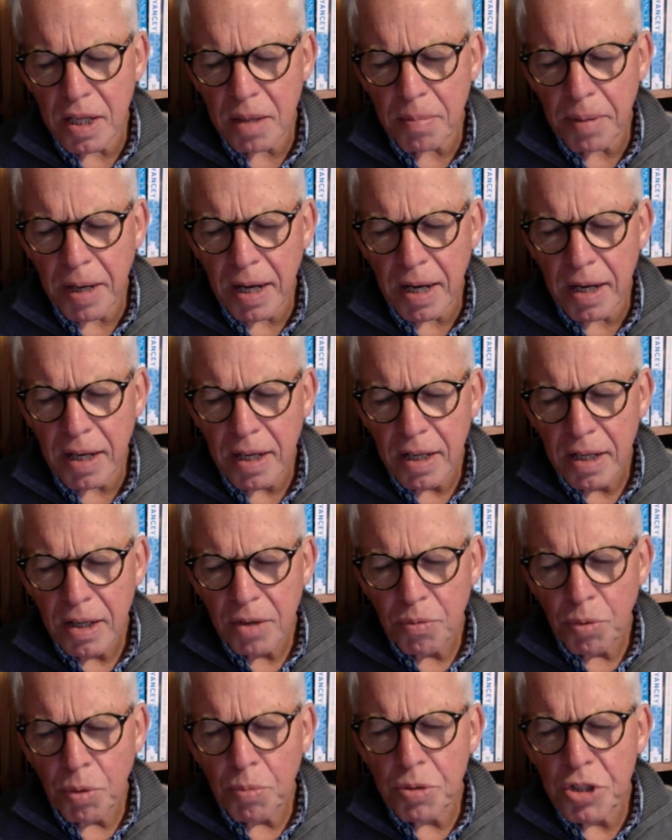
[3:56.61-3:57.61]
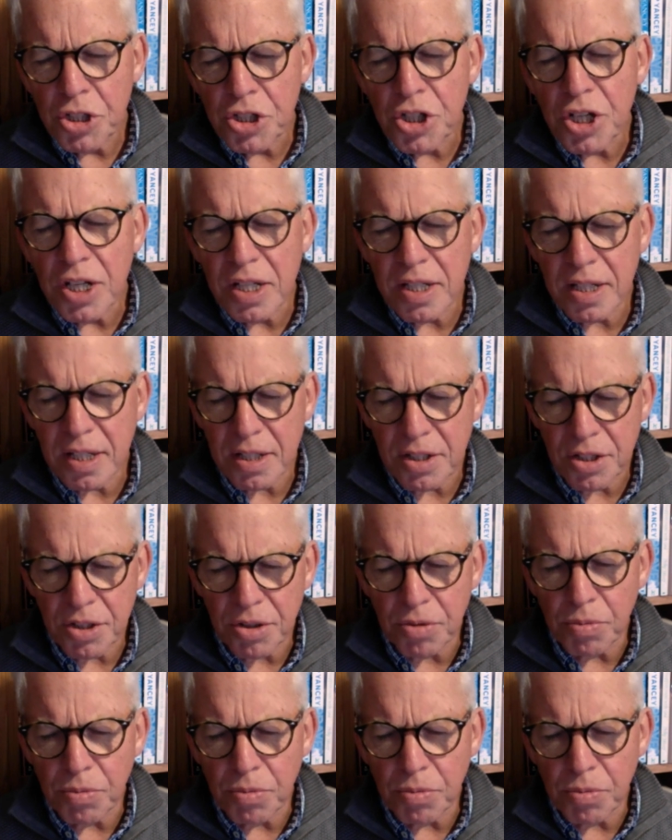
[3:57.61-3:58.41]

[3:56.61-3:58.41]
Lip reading: about what would Jesus do?